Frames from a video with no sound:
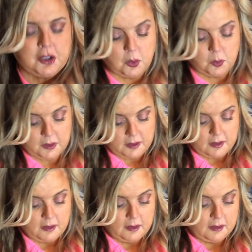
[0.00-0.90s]
tone.
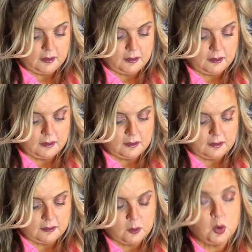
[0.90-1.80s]

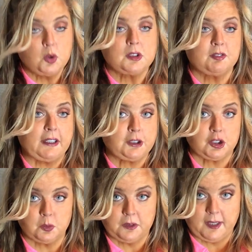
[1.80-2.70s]
Whose
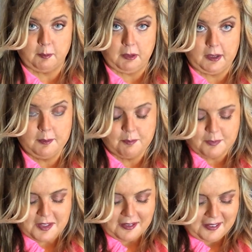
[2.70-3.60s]
flesh would that be?
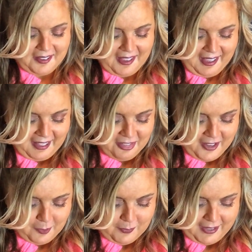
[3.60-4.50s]
And
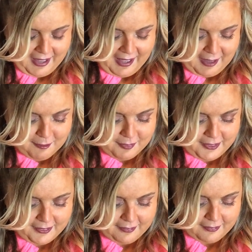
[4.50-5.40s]
then we have
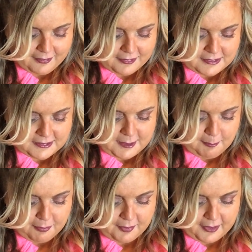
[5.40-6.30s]
here
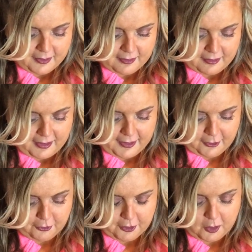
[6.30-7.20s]
something, and I
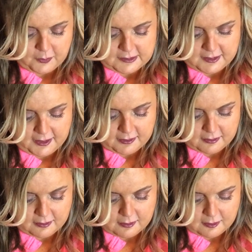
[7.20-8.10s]
don't know, it's not,
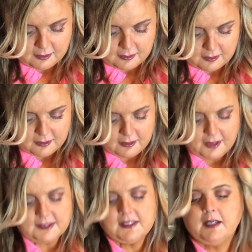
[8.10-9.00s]

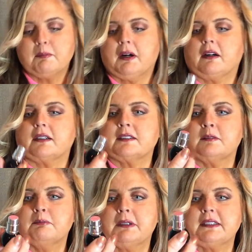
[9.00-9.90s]
that's not marked,
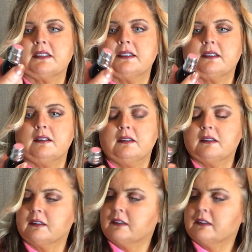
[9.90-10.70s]
but it's a little,